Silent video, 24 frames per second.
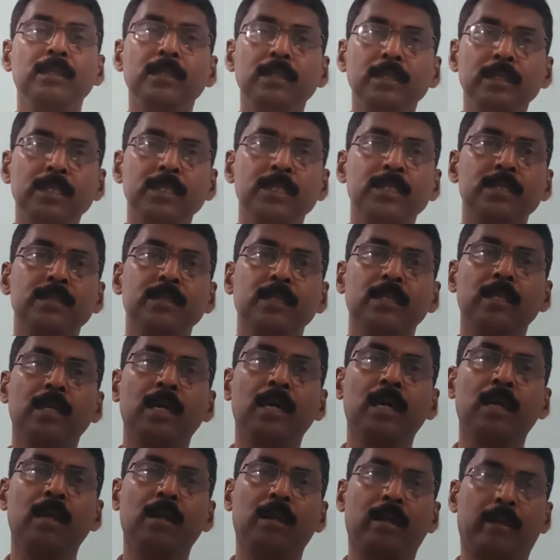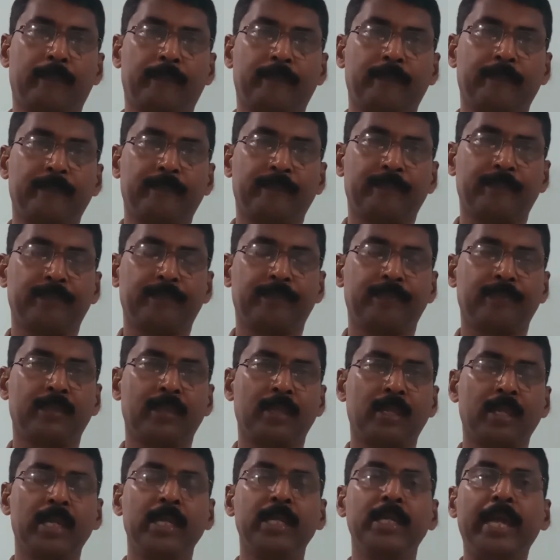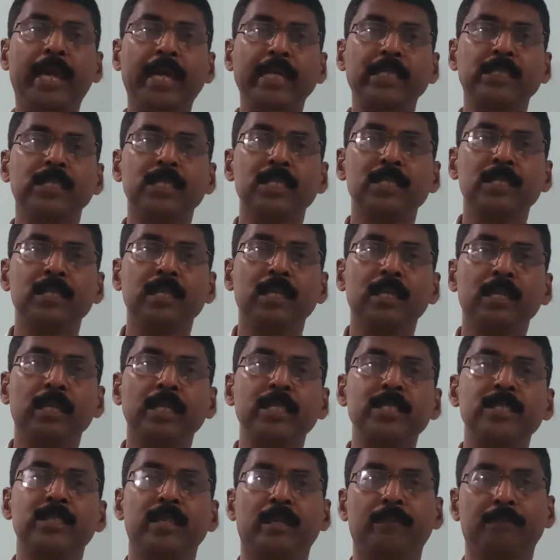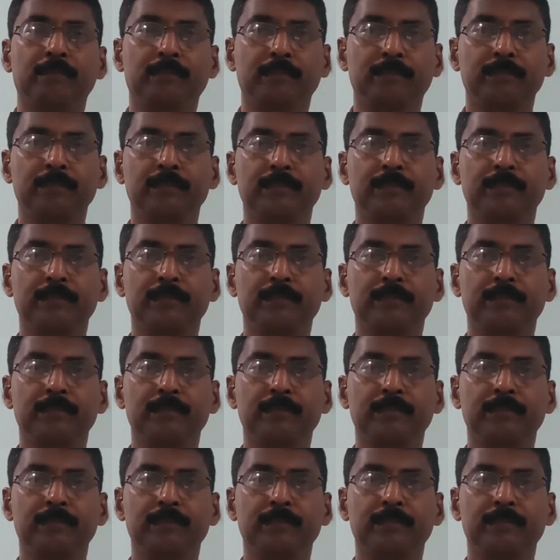is an RNA and it acts as an enzyme.